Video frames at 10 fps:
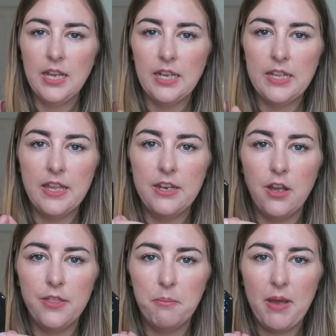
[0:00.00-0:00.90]
And then
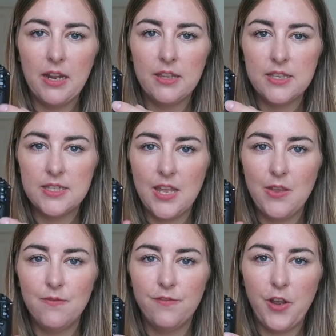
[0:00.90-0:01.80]
on the back there's the
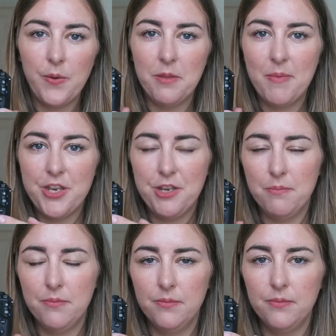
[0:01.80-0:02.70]
info and the
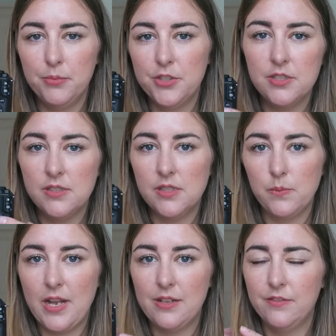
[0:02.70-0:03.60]
menu buttons
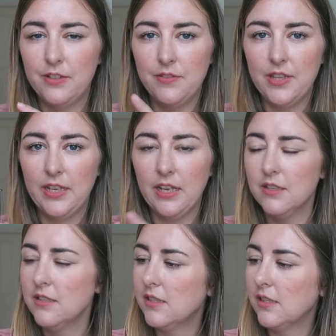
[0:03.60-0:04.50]
as well for everything
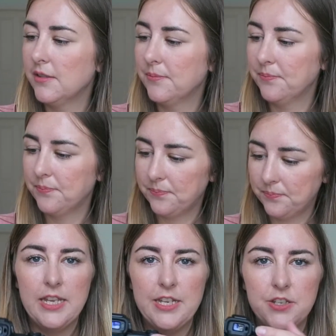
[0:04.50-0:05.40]
else.
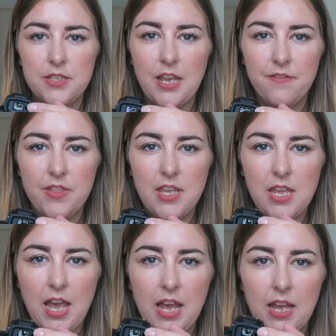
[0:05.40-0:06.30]
It does have
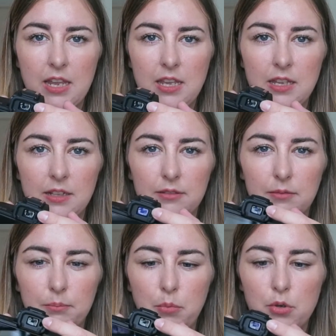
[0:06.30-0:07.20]
the I
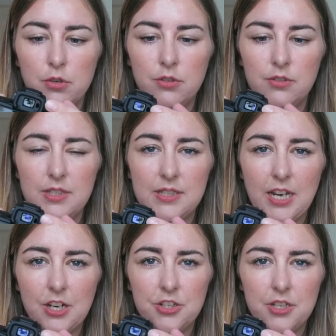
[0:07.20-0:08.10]
port
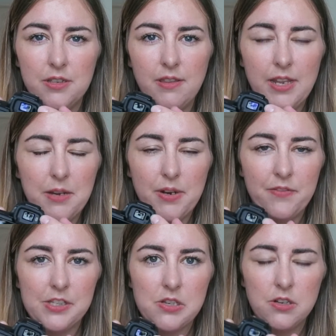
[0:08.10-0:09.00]
section thing,
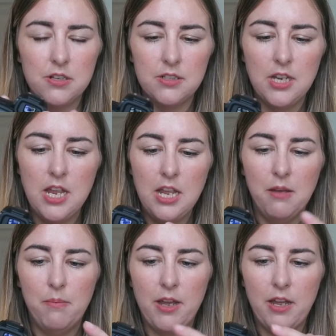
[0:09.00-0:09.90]
whatever it's called,
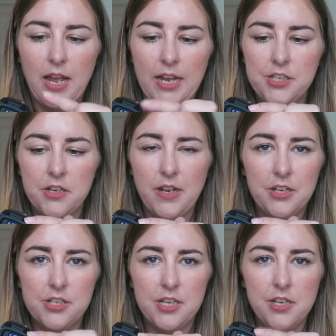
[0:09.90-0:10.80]
but I don't
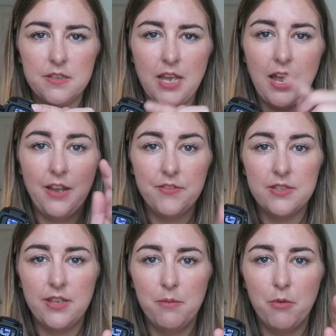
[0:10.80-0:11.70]
actually use that. I have the
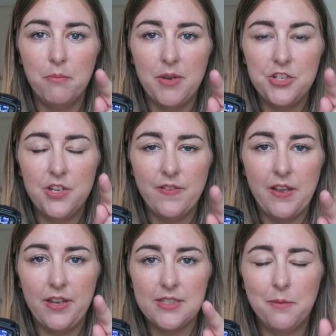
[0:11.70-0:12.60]
same on my
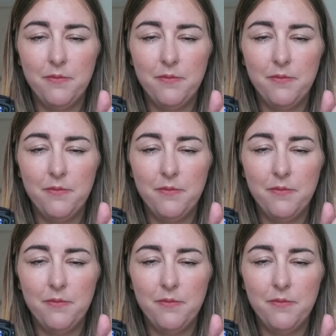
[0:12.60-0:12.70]
G5X that